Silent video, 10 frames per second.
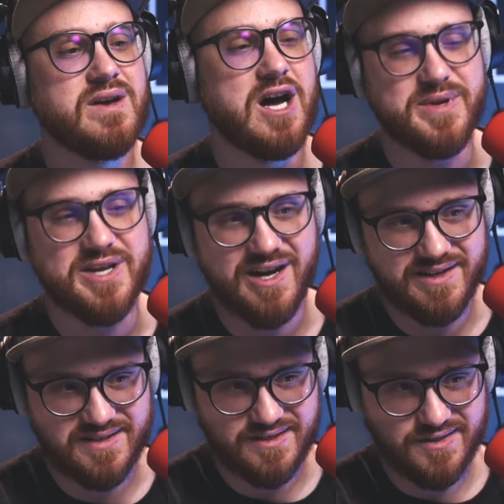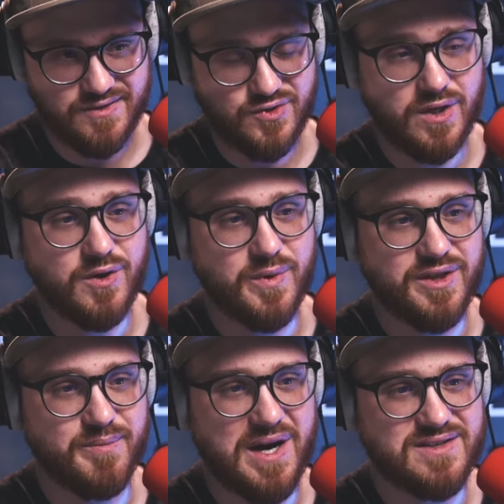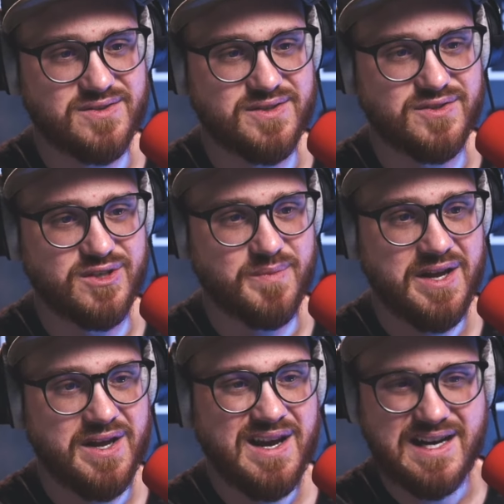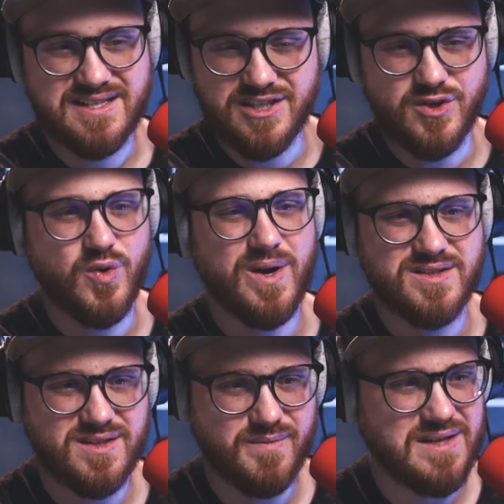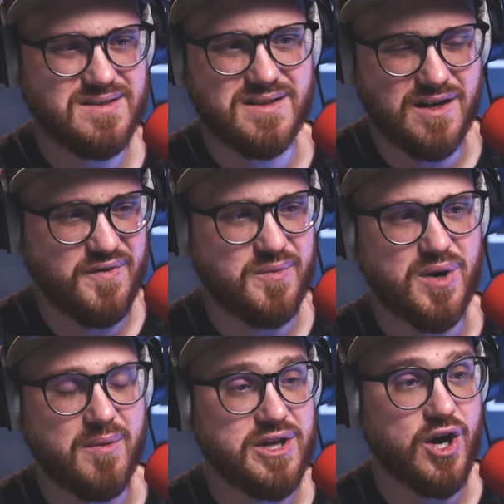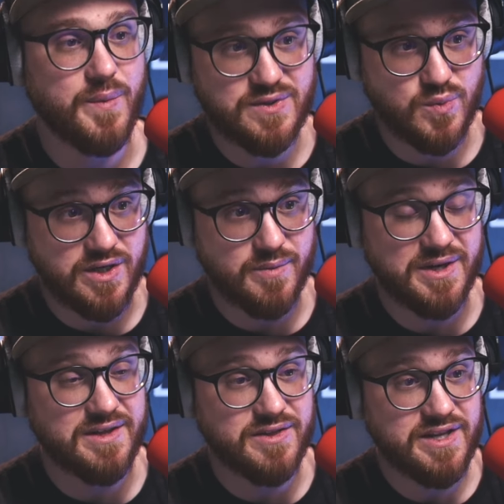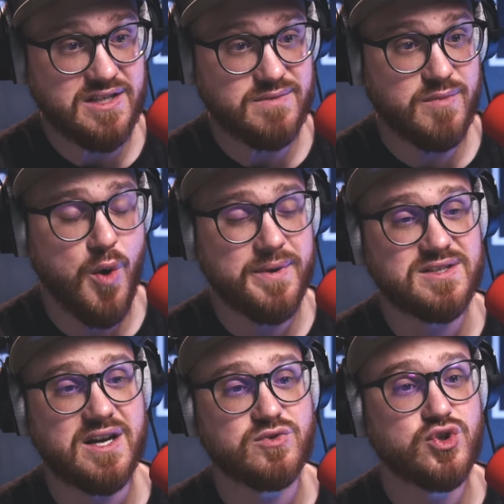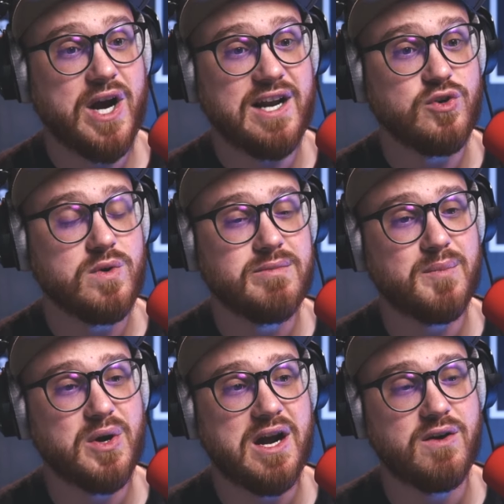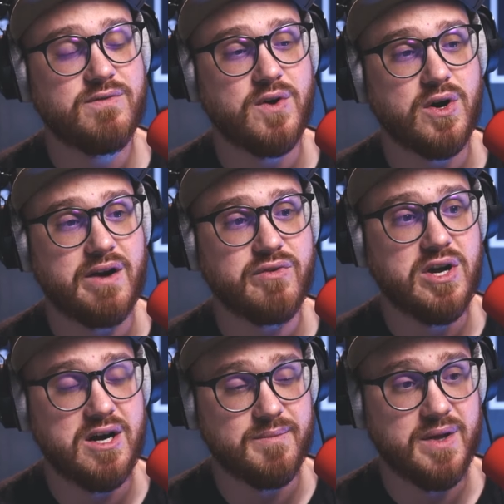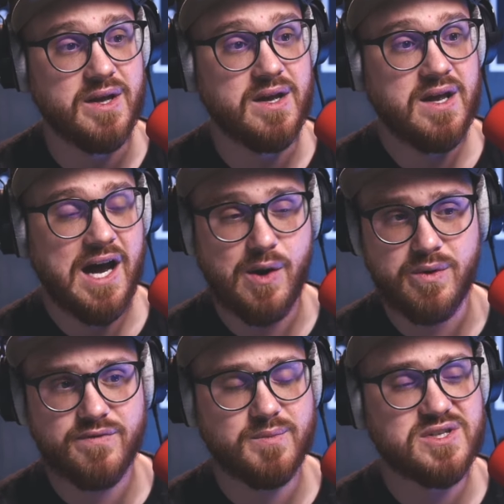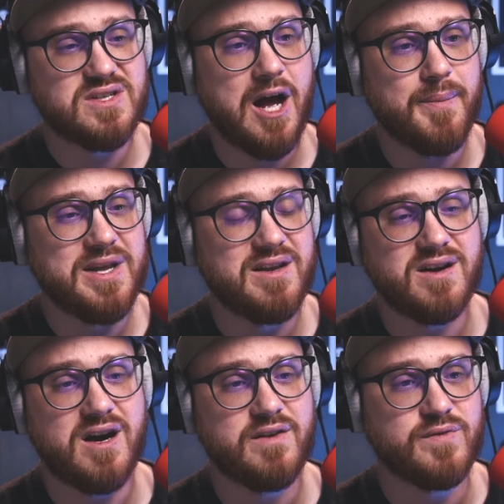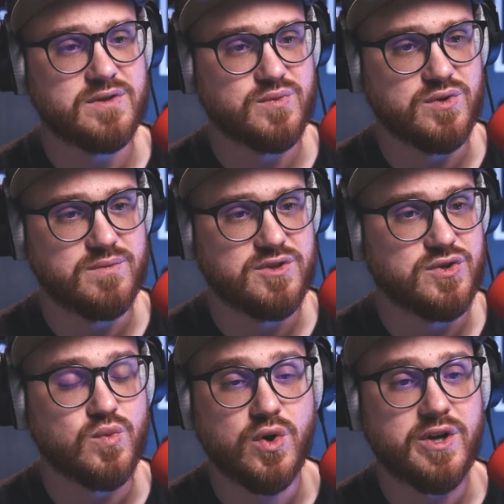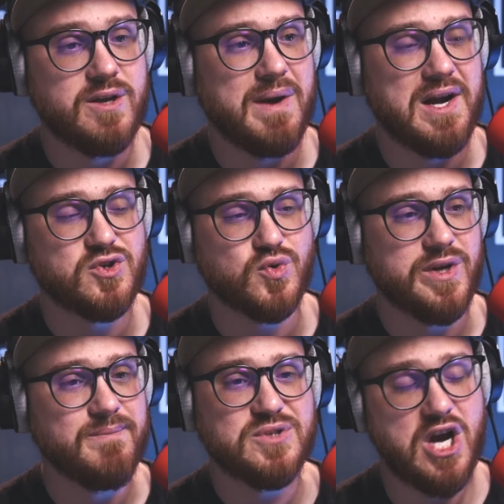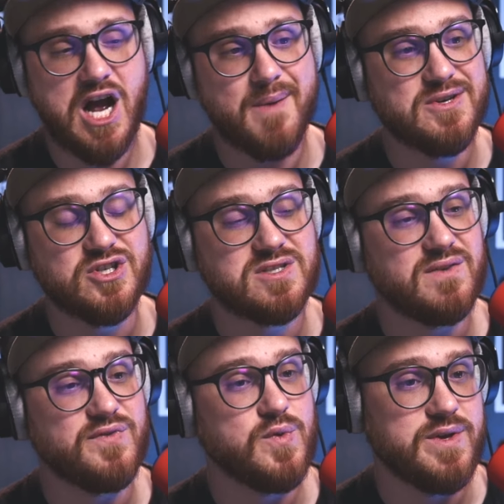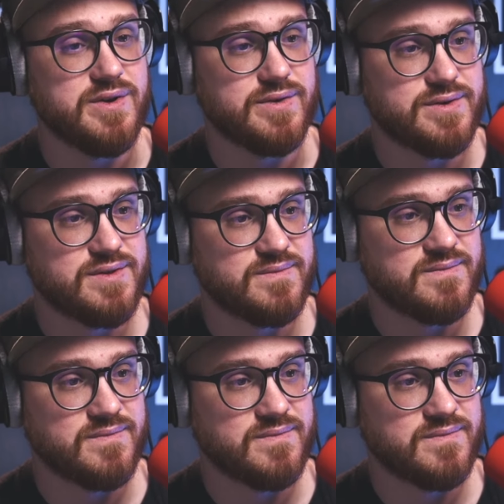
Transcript: I'll be honest, I still struggle with imposter syndrome. I still question myself and probably always will, but in these moments I'll try to remember how far I've come. I went from sobbing in a conference room to working my dream job in just a few years.